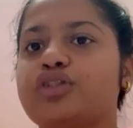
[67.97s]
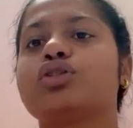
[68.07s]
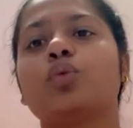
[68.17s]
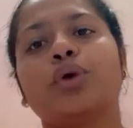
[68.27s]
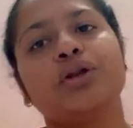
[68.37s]

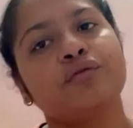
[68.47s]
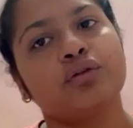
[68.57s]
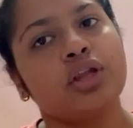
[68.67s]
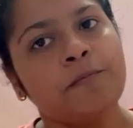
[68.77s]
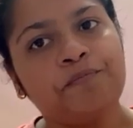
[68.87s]
So they went
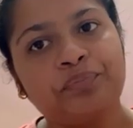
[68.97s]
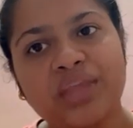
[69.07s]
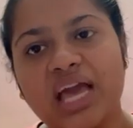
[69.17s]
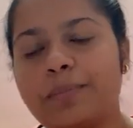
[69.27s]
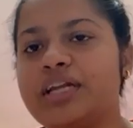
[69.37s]
for the
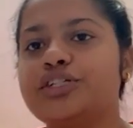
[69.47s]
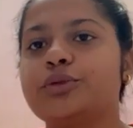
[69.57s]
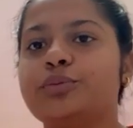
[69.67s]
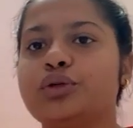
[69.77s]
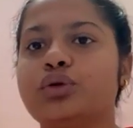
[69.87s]
appellate
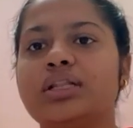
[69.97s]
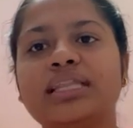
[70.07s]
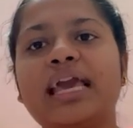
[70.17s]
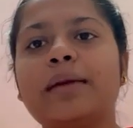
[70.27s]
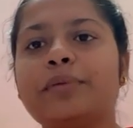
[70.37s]
tribunal.
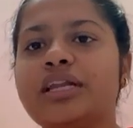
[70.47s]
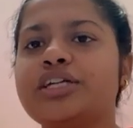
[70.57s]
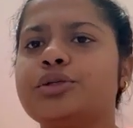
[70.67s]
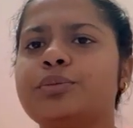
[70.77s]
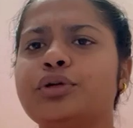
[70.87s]
The
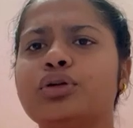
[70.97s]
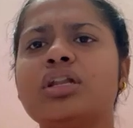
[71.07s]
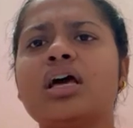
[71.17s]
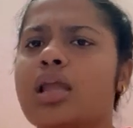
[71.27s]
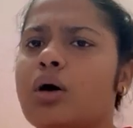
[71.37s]
appellate
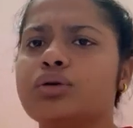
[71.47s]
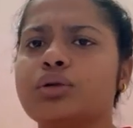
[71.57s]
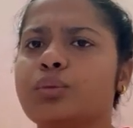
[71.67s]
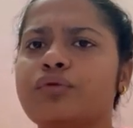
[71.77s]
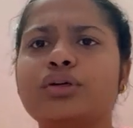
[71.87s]
tribunal allowed
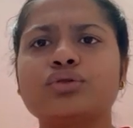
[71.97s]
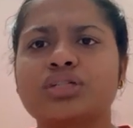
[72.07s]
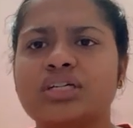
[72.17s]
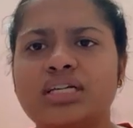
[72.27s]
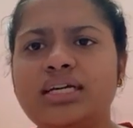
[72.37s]
the movie to
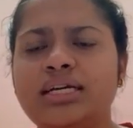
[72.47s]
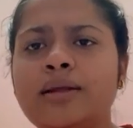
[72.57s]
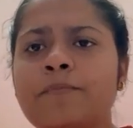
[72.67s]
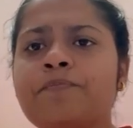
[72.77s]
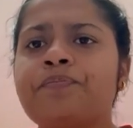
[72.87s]

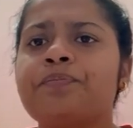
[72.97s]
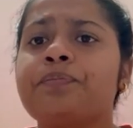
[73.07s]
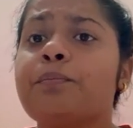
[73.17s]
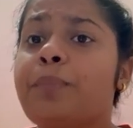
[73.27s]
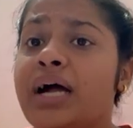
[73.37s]
screen,
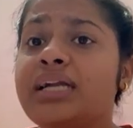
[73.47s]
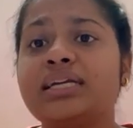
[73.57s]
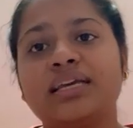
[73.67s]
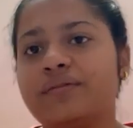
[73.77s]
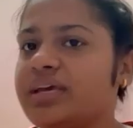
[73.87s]

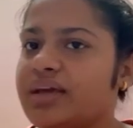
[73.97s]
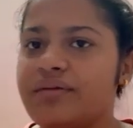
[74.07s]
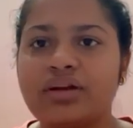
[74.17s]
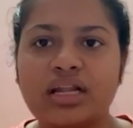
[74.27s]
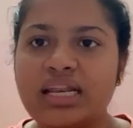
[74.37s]
but gave
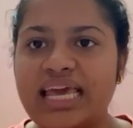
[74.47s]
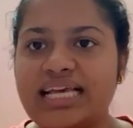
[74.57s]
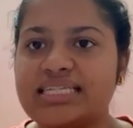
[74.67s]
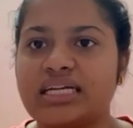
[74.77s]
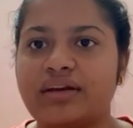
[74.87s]
it an
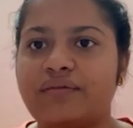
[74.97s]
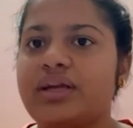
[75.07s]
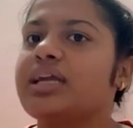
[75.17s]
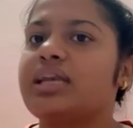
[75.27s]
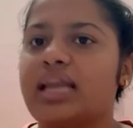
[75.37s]
A
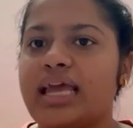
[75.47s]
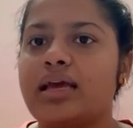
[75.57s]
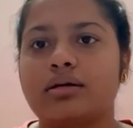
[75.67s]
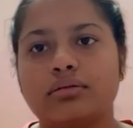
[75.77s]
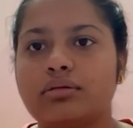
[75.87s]
certificate
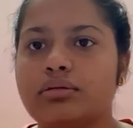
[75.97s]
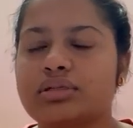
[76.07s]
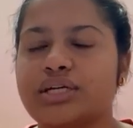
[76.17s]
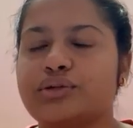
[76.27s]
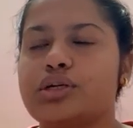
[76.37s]
like a
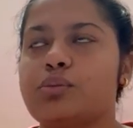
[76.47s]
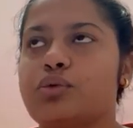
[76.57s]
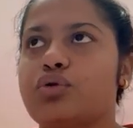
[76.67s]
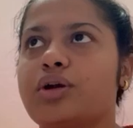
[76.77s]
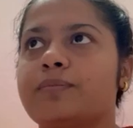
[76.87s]
central board.